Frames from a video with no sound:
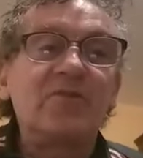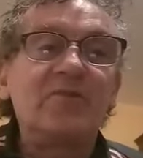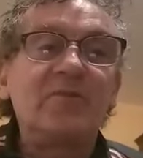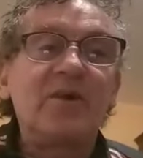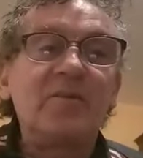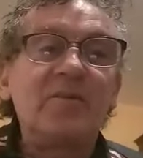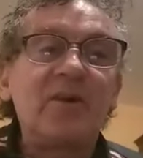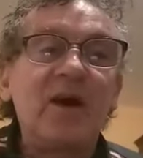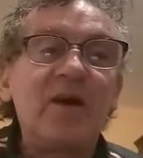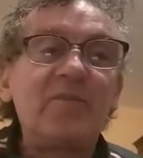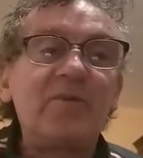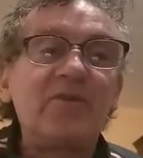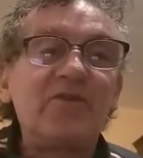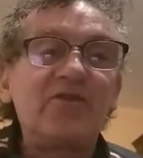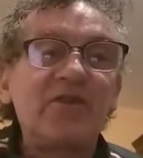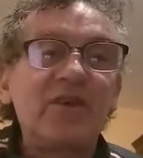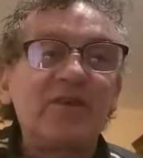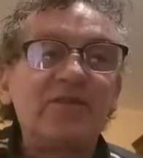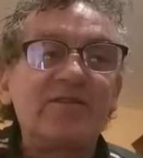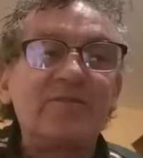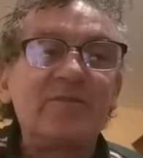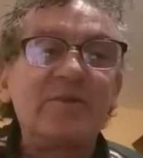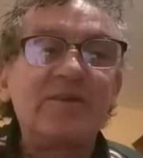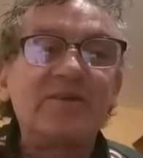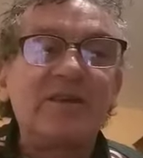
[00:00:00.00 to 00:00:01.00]
my mama
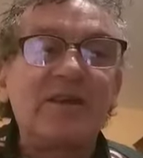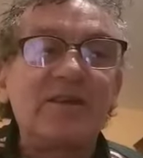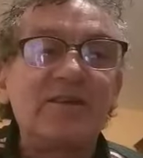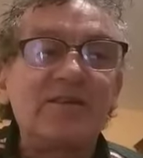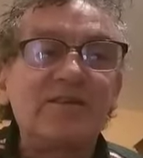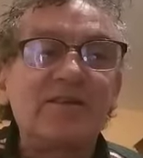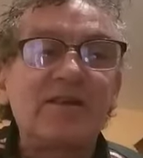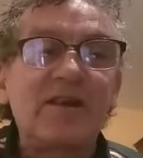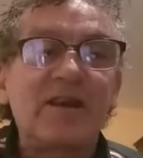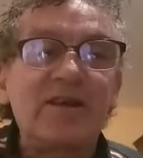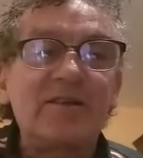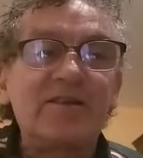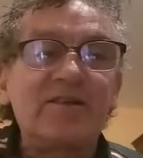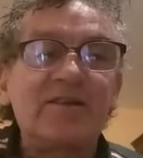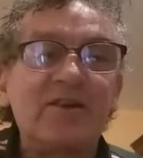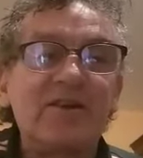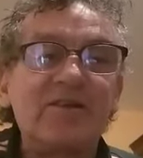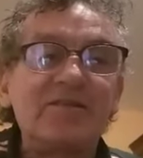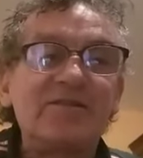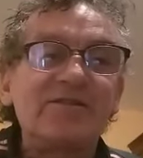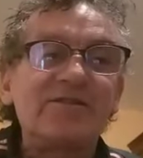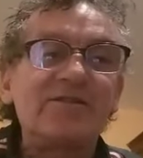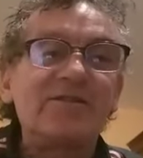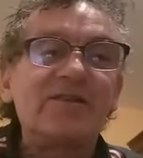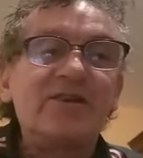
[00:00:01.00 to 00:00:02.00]
said to be days like
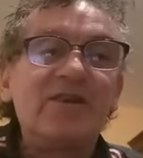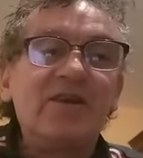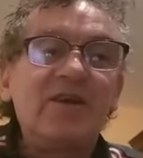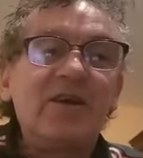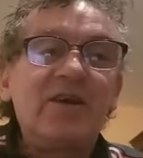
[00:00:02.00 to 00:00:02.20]
this.